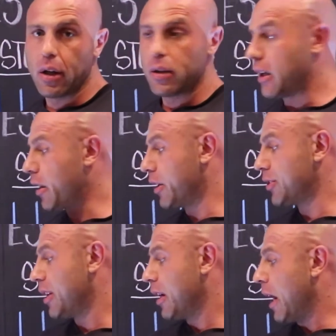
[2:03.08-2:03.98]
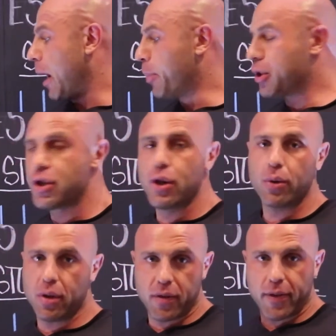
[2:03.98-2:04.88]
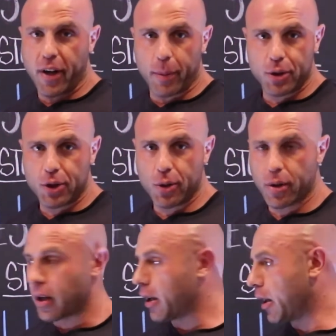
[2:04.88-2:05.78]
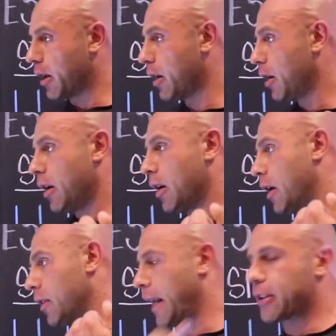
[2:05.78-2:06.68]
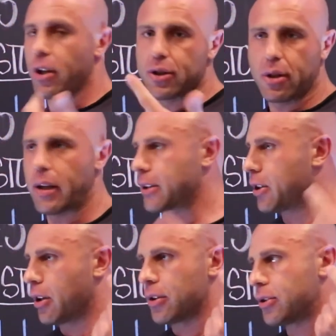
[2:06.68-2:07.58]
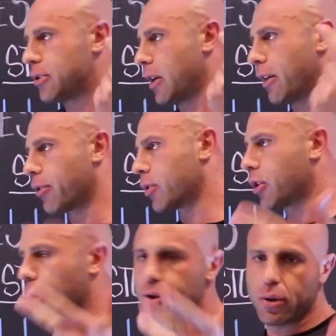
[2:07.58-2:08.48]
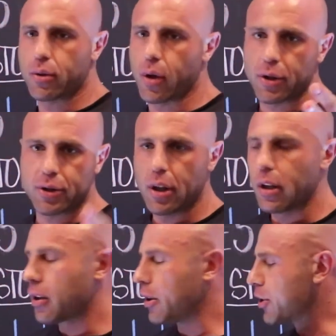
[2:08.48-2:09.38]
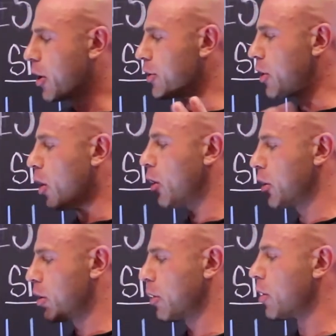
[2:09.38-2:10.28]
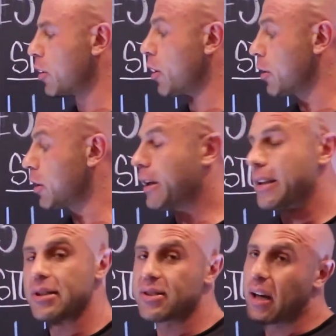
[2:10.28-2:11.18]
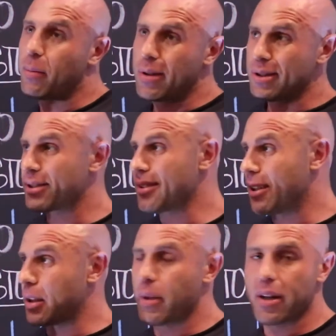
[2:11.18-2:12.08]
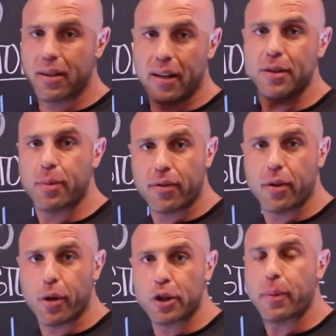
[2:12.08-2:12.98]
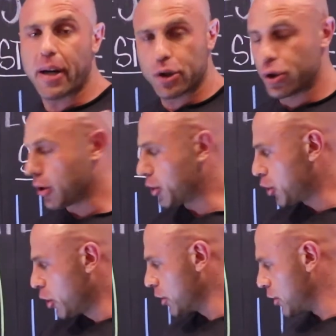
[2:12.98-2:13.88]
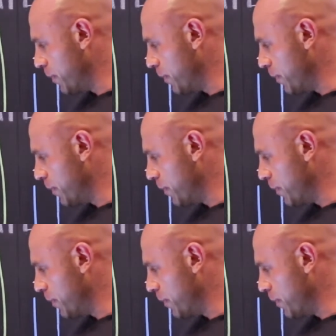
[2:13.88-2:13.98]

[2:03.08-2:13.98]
Now, there's a bajillion different types of sugar, lactose, galactose, fructose, sucrose. The list goes on and on and on and on. Some are slightly better than others, but for the most part, sugars are sugars.